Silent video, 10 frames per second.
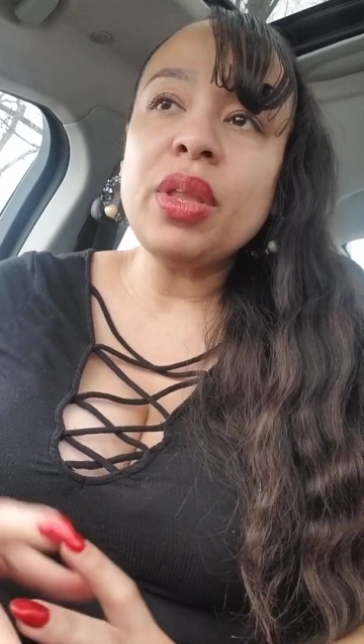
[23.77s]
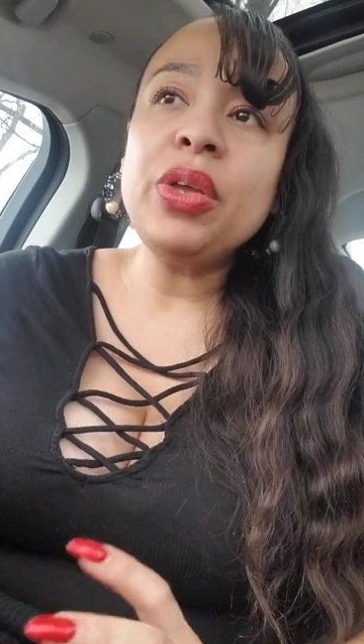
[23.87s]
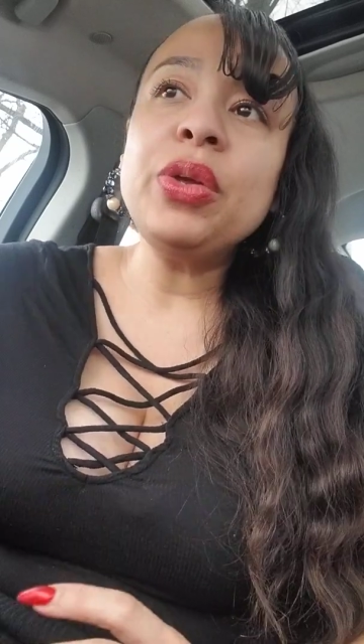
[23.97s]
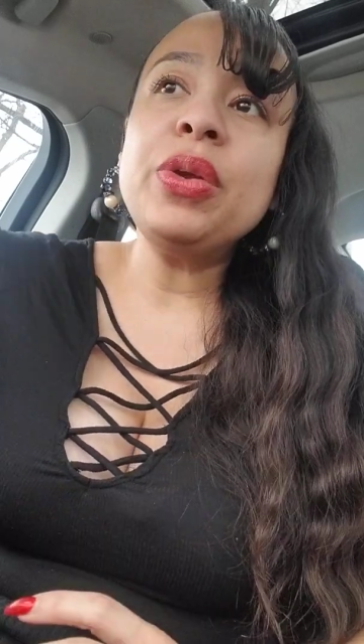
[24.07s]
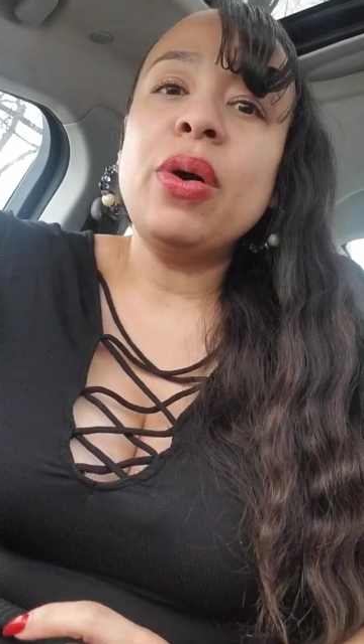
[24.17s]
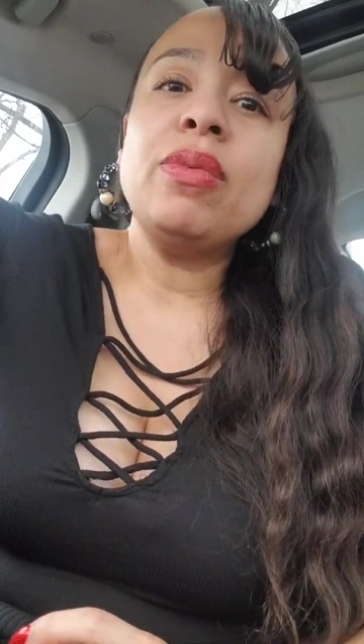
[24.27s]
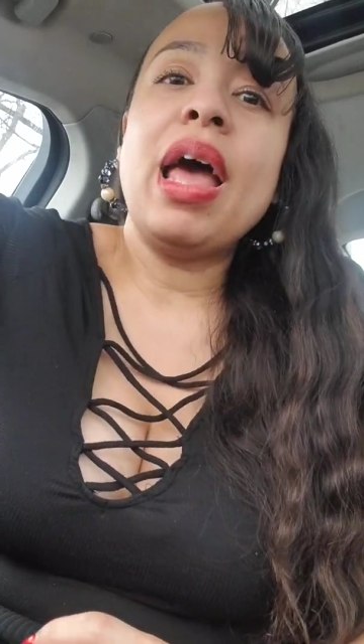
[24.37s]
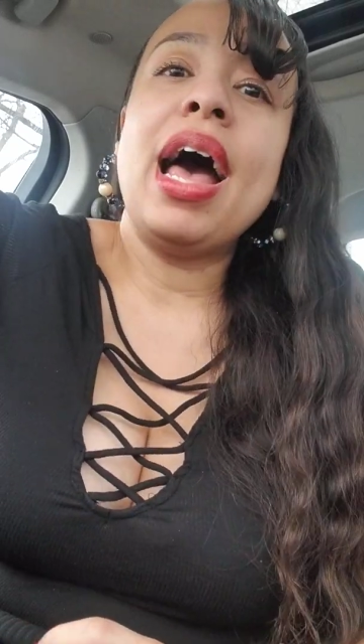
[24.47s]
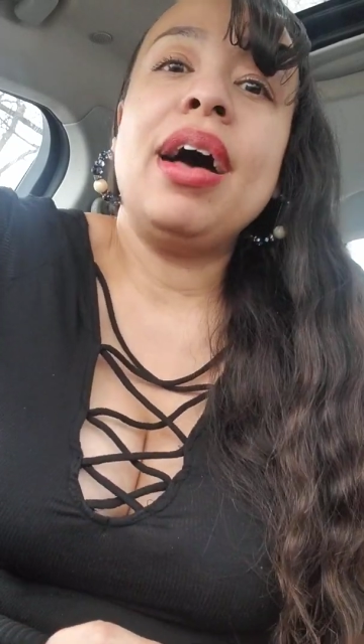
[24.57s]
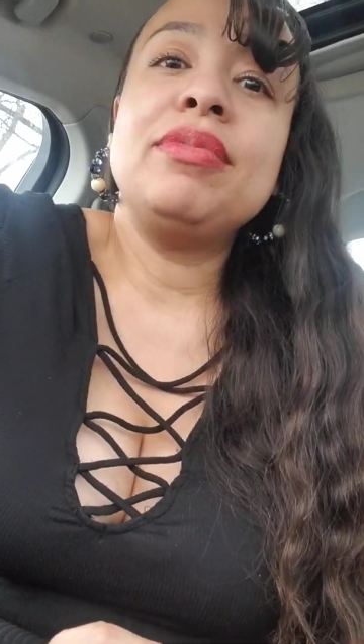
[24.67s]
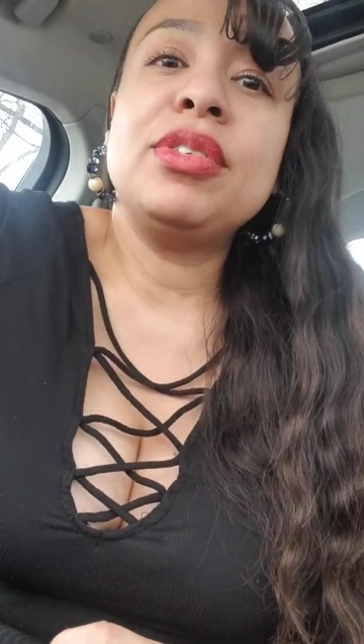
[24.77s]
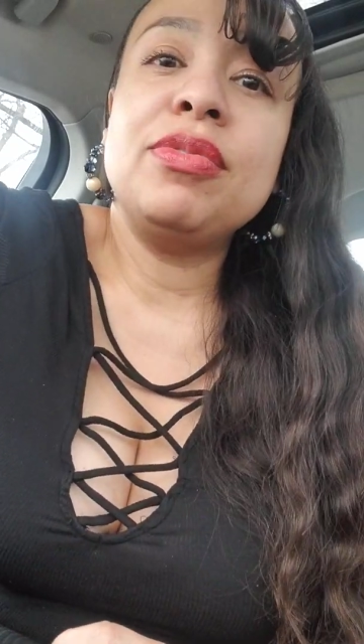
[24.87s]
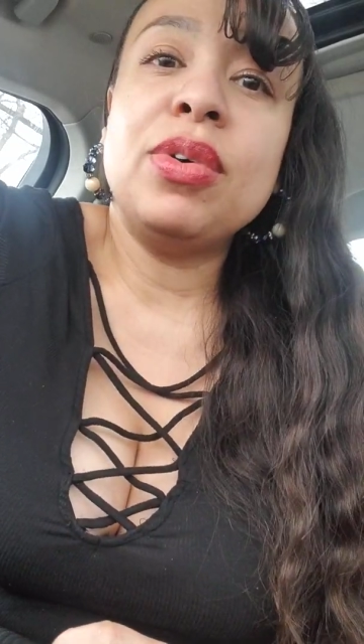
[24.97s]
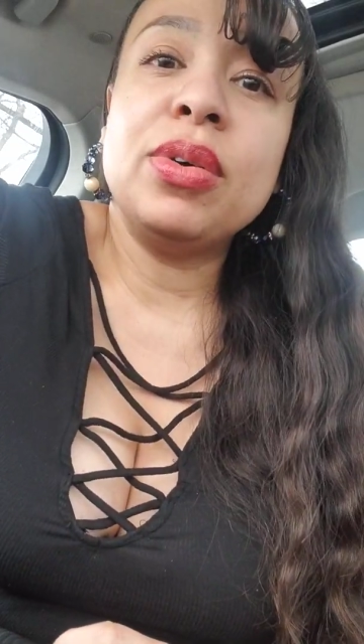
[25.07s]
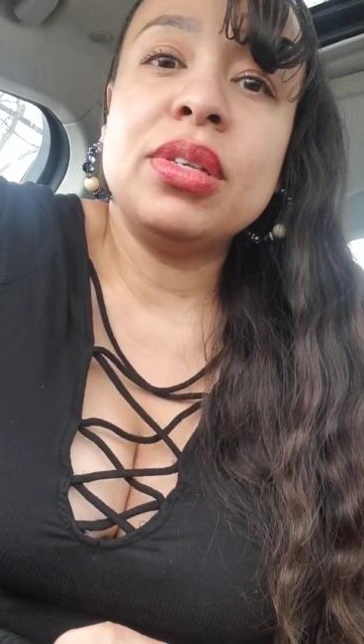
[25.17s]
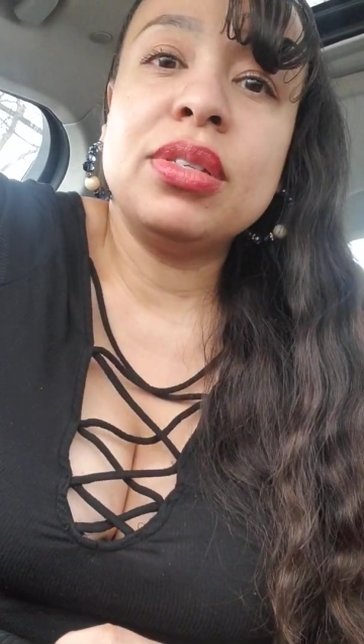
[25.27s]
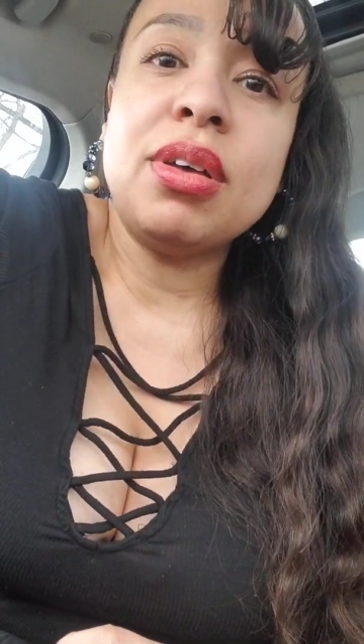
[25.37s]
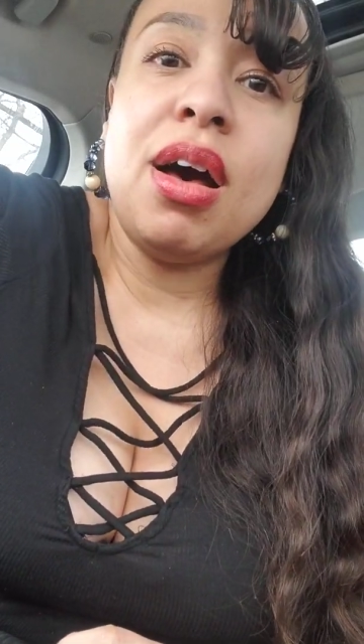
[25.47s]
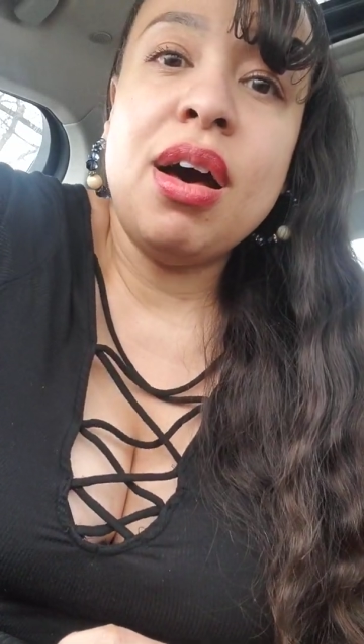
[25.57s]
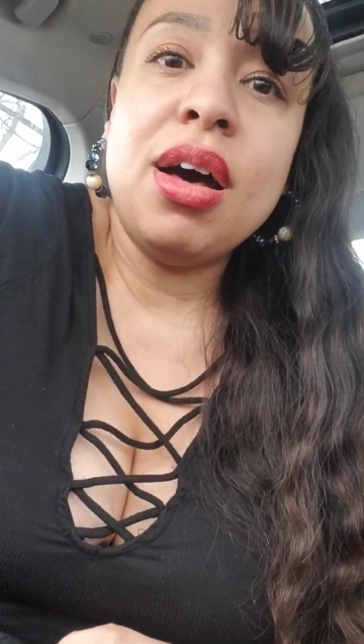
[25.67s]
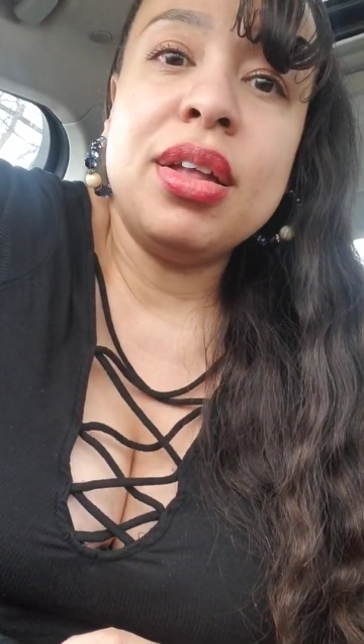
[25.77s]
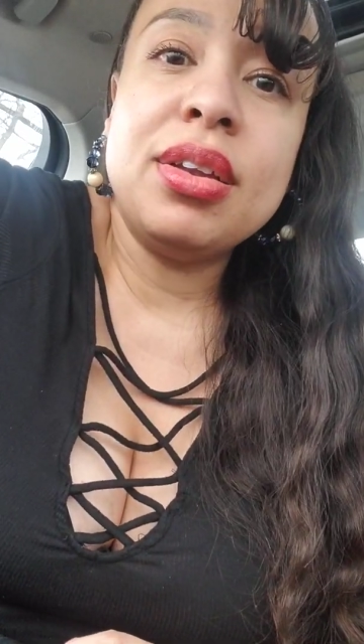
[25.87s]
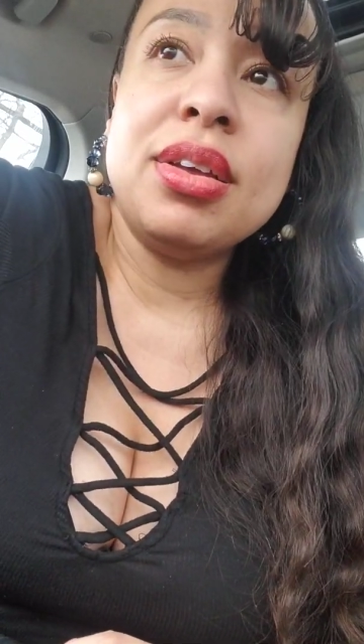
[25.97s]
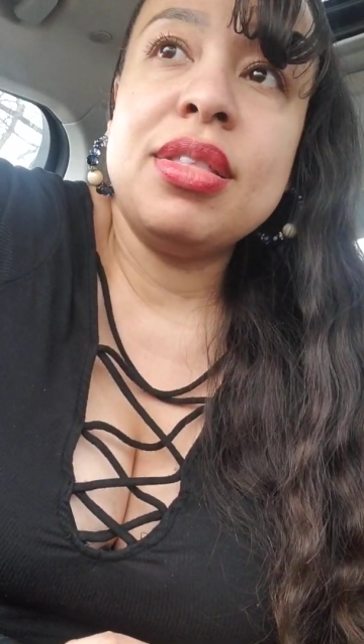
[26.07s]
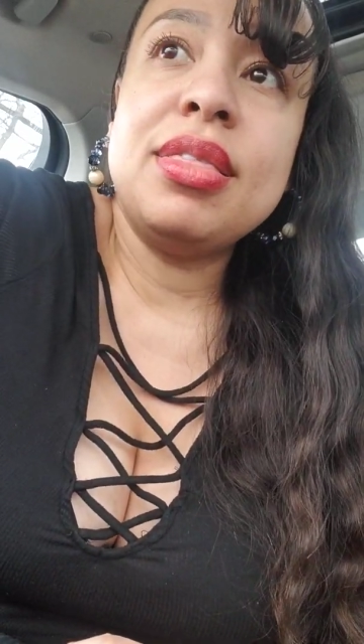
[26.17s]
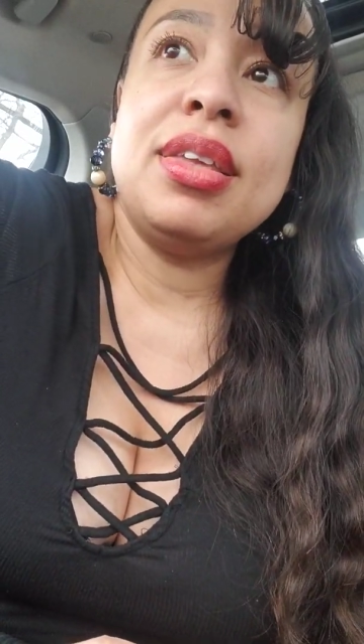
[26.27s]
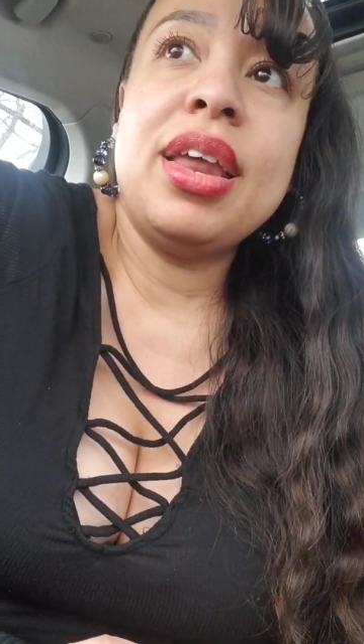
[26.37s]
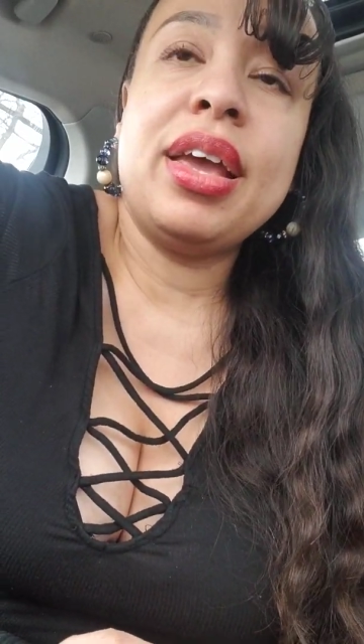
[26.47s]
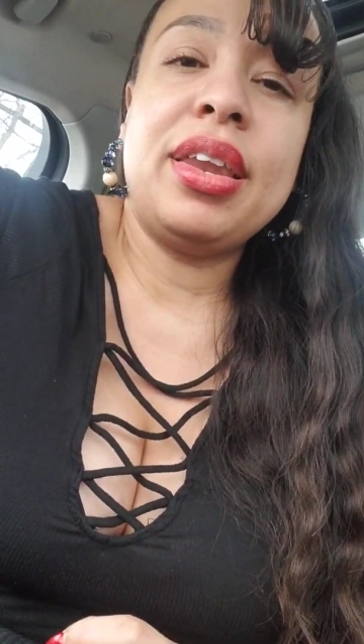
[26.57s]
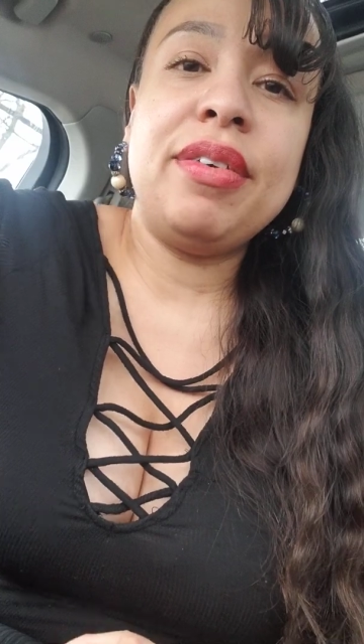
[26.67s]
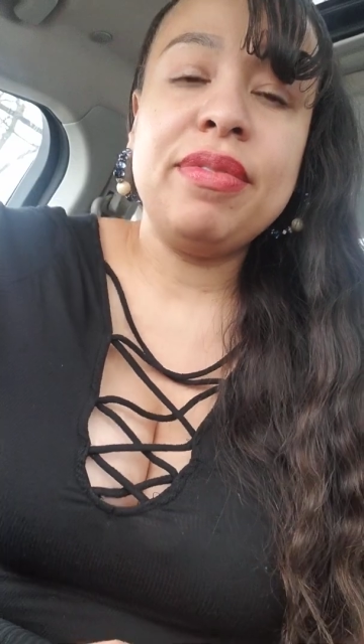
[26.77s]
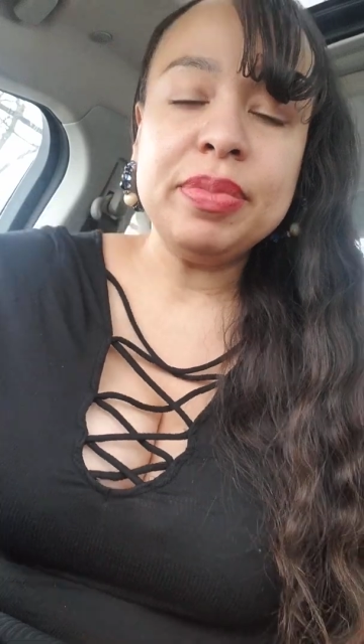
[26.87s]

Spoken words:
You don't have to focus on the negative.